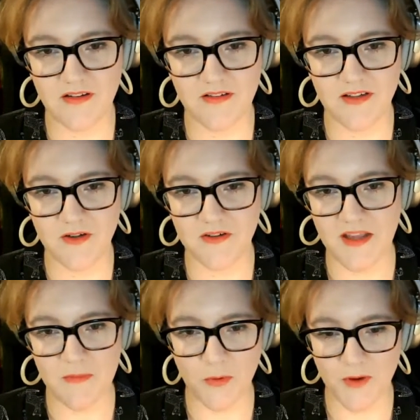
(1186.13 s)
ticker
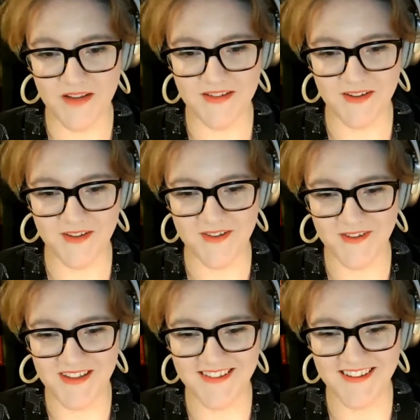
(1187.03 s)
tape parades on the
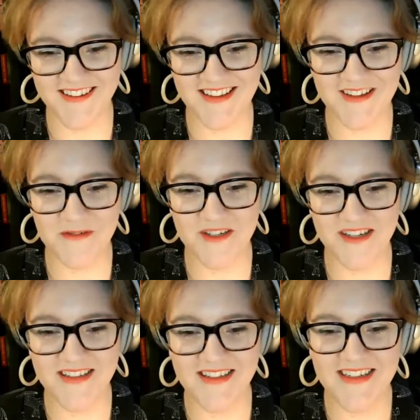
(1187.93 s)
streets on the day that we're
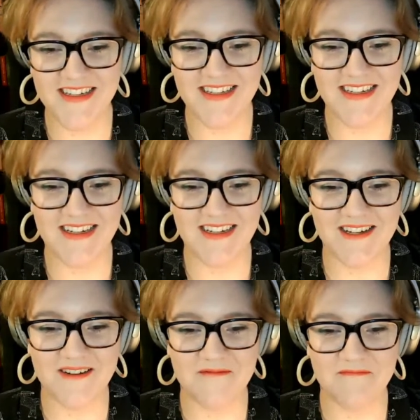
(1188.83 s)
done.
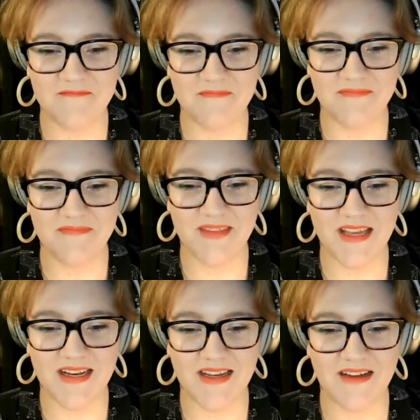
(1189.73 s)
And
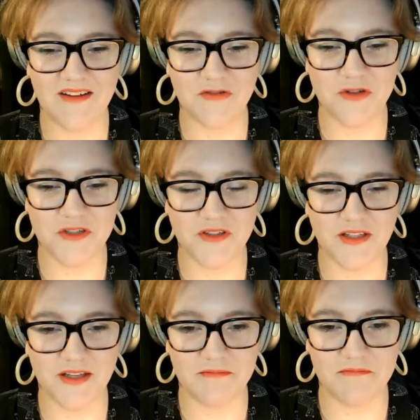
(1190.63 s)
unfortunately,
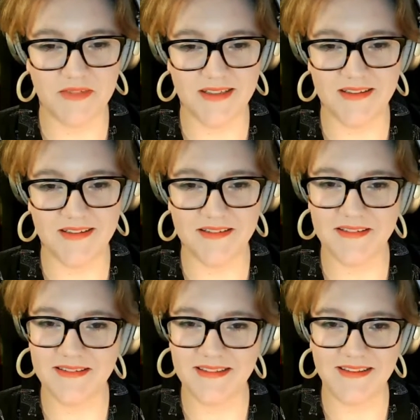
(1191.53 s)
that
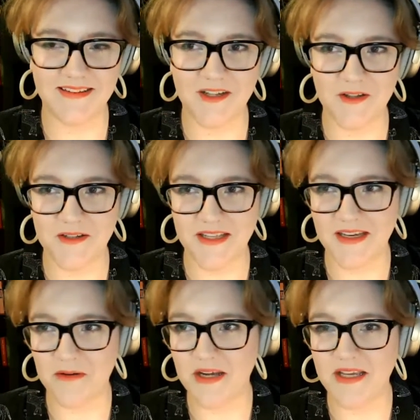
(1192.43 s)
it's not looking
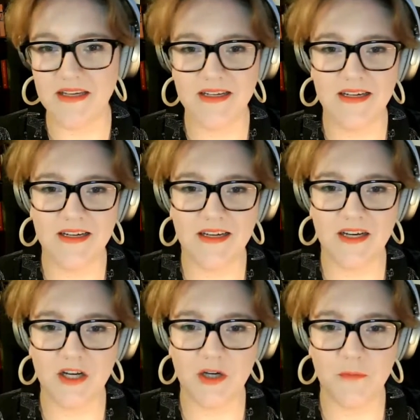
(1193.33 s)
that way.
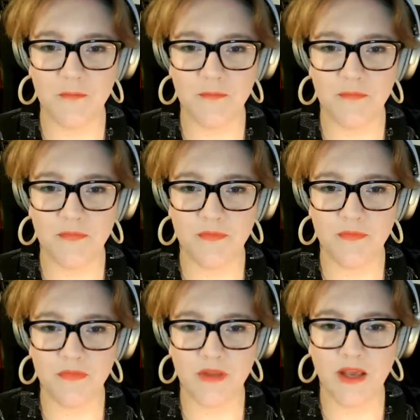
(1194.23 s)

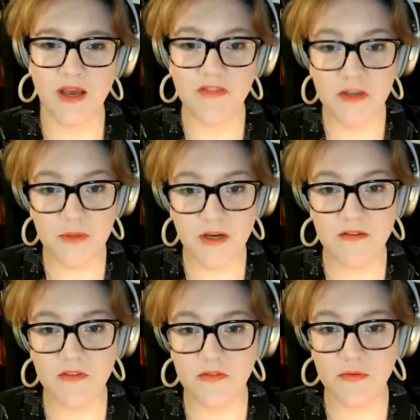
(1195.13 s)
Have the impact
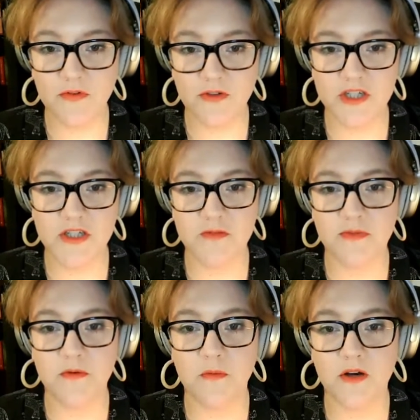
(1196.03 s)
of these restrictions
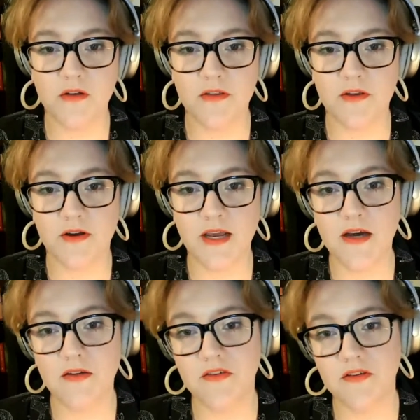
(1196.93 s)
been well thought
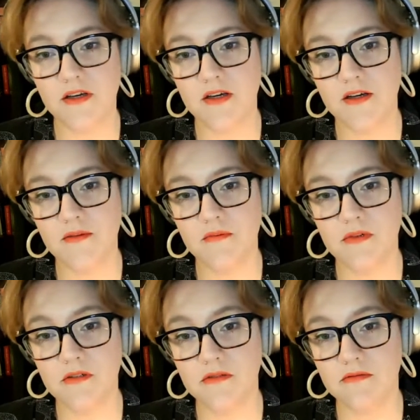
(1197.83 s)
out?
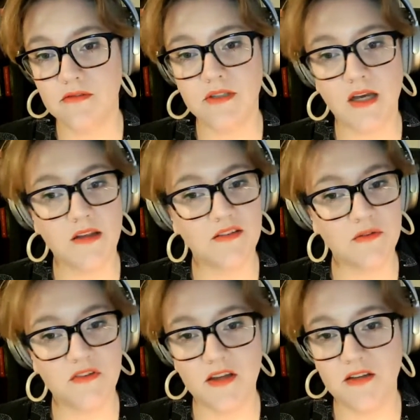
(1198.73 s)
Well, yeah, as I
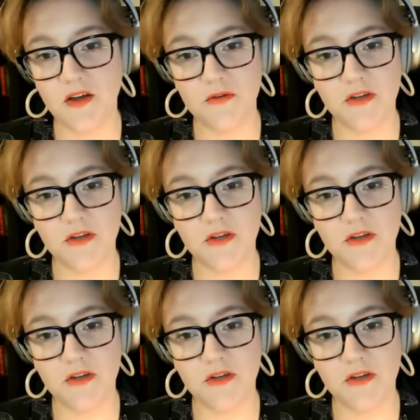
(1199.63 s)
was saying, no,